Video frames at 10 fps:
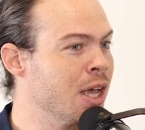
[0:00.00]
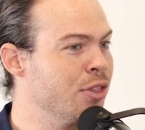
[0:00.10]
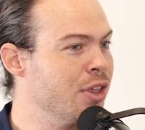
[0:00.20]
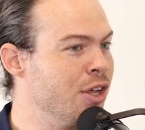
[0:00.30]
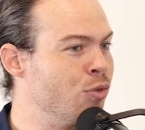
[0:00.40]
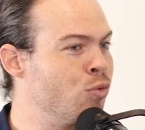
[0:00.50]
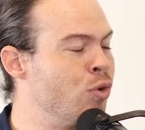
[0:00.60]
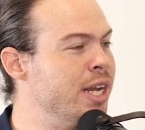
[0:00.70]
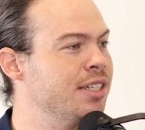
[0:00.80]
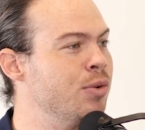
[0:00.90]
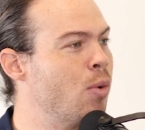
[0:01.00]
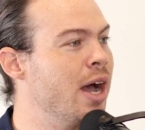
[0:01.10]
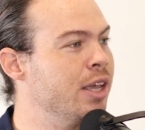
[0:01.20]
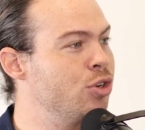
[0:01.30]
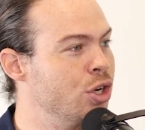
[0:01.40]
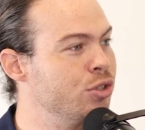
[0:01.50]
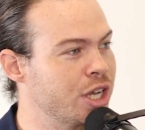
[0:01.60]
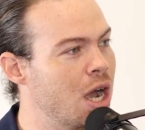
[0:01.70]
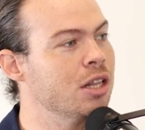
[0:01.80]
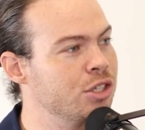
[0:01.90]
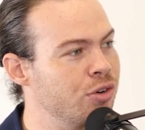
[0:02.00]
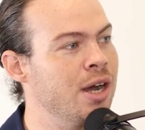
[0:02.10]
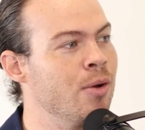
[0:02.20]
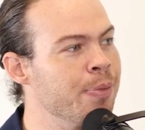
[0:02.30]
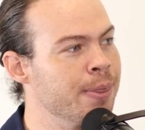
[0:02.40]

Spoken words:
the reason why you chose the college route?